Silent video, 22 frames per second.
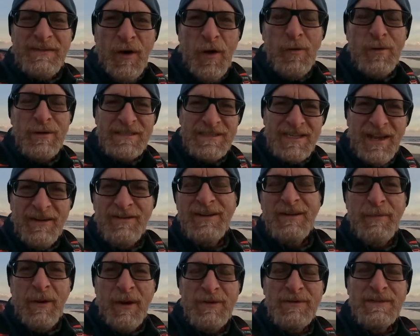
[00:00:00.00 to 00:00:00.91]
I've always loved
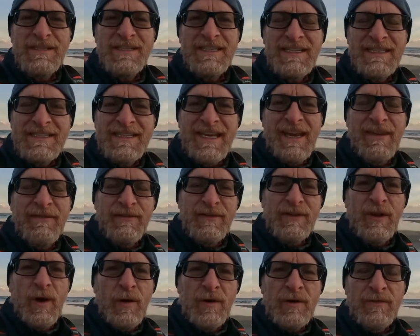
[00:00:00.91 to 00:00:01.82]
about seascape
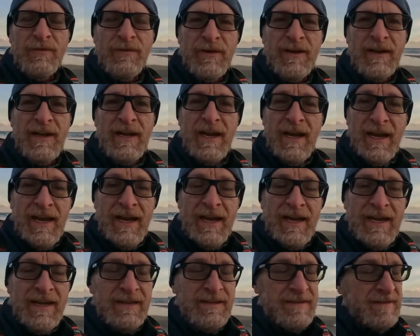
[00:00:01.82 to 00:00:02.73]
photography
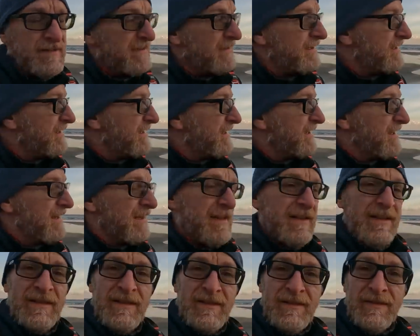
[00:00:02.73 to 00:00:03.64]
is
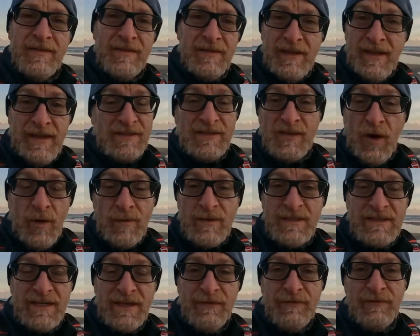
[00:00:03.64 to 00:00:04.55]
it's
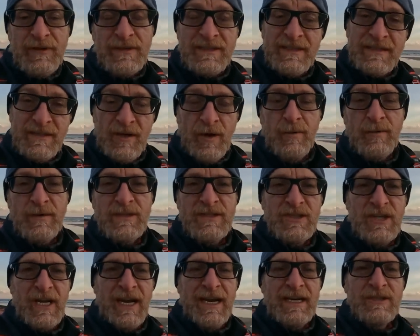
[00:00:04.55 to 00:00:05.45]
always different, it's always
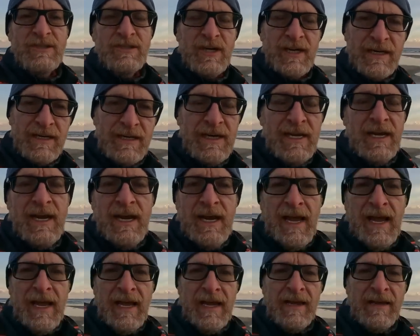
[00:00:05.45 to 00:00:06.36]
changing.
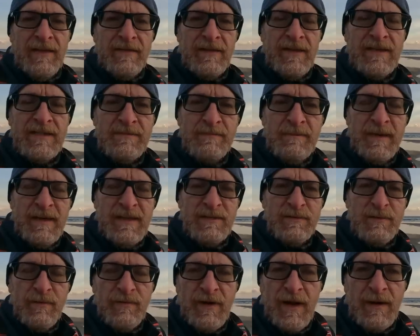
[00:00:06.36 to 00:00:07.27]
Uh, this
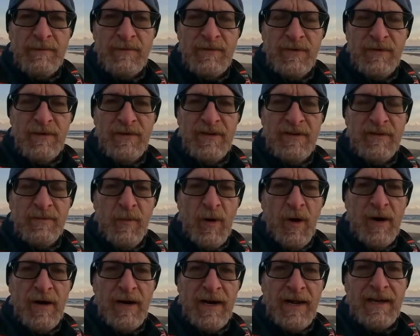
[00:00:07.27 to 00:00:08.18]
beach we've come to this
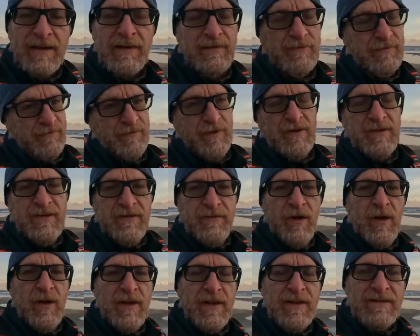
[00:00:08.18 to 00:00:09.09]
morning, first of
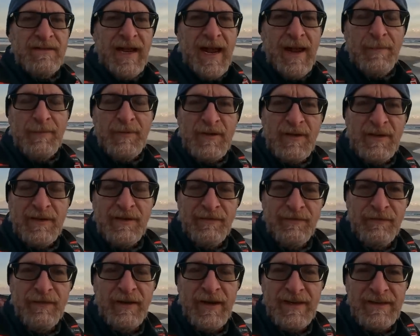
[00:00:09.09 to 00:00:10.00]
all, it's absolutely
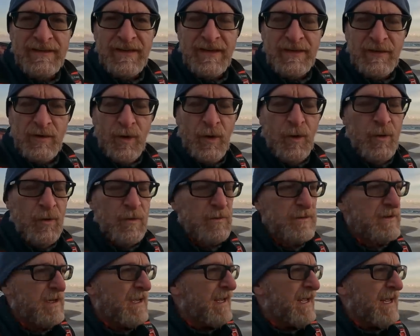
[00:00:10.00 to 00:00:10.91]
freezing
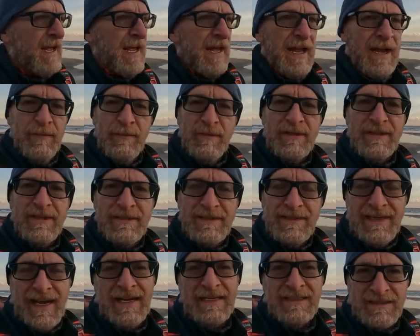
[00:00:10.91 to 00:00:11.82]
cold. Uh, we
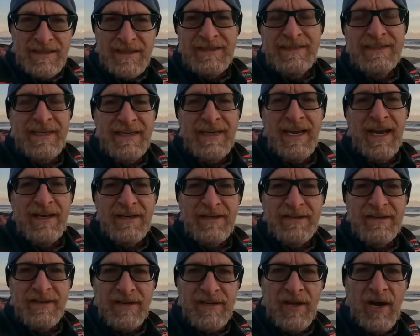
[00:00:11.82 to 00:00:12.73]
actually
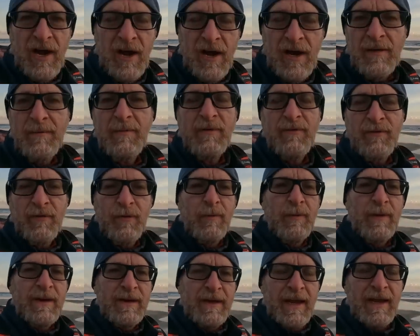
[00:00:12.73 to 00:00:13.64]
de-iced the car before
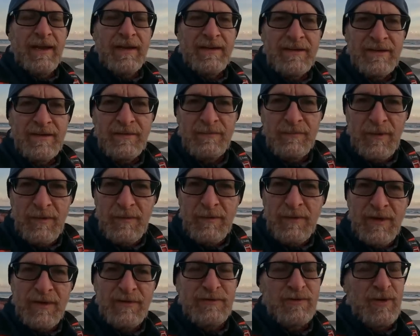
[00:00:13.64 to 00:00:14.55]
we, uh, we
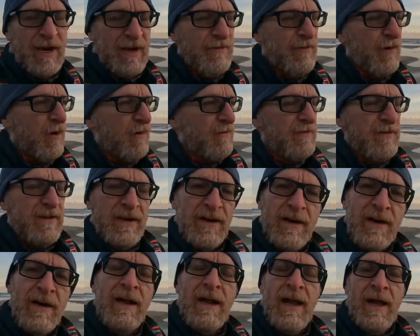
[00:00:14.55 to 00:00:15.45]
could drive off
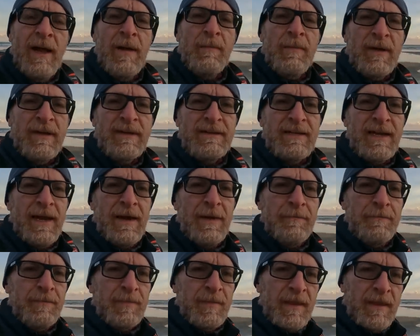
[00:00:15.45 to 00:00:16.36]
here. But
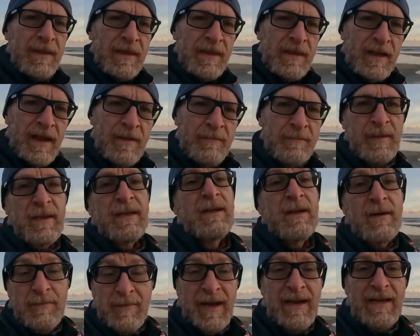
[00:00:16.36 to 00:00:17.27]
um, I've been
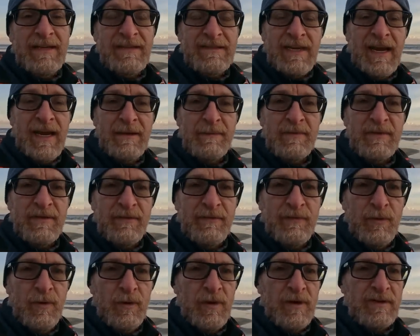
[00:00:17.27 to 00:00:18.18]
here many times,
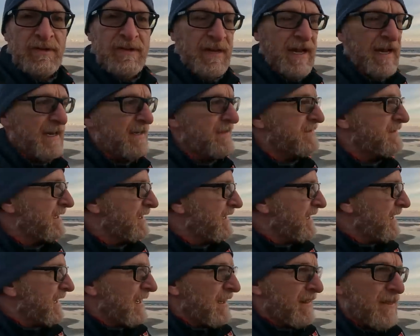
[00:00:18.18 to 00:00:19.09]
of course, and
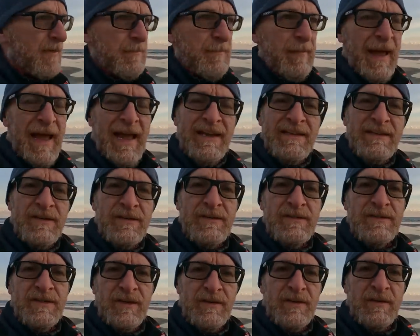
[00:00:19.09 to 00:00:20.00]
the
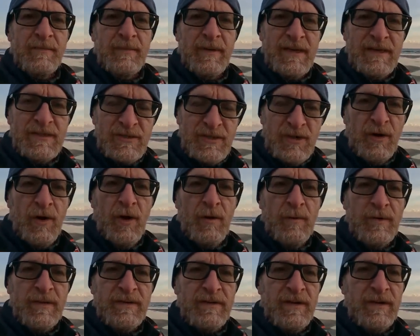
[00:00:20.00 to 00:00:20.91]
patterns on the beach are
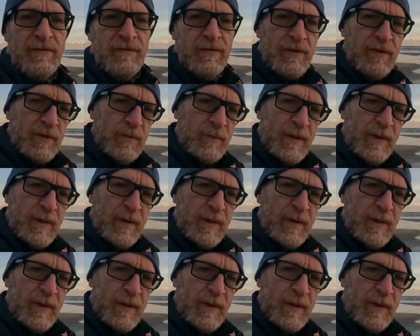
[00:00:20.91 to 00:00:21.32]
always different.